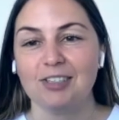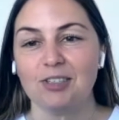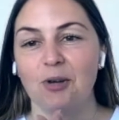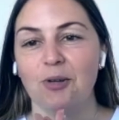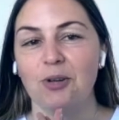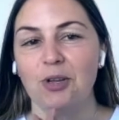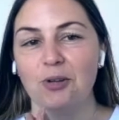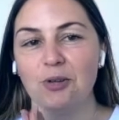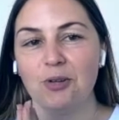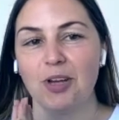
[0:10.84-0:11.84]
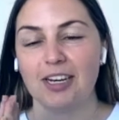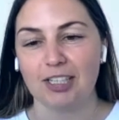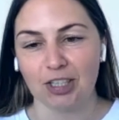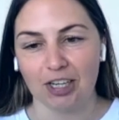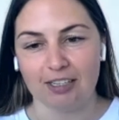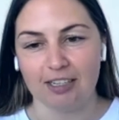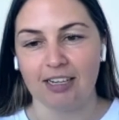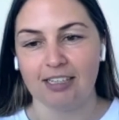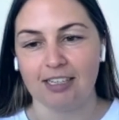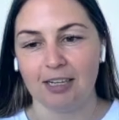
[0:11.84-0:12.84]
So you initially
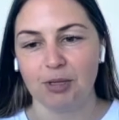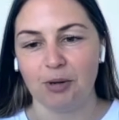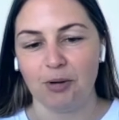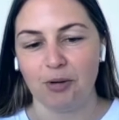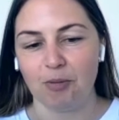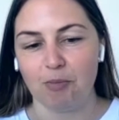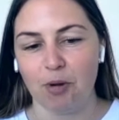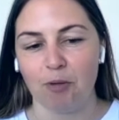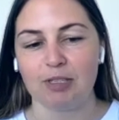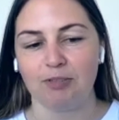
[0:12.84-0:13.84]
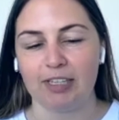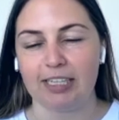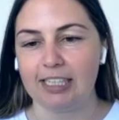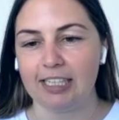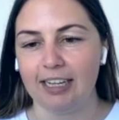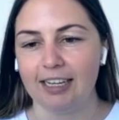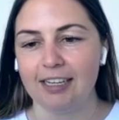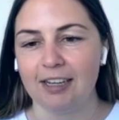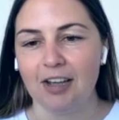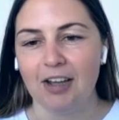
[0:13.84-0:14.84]
signed up to Purposefully Clear.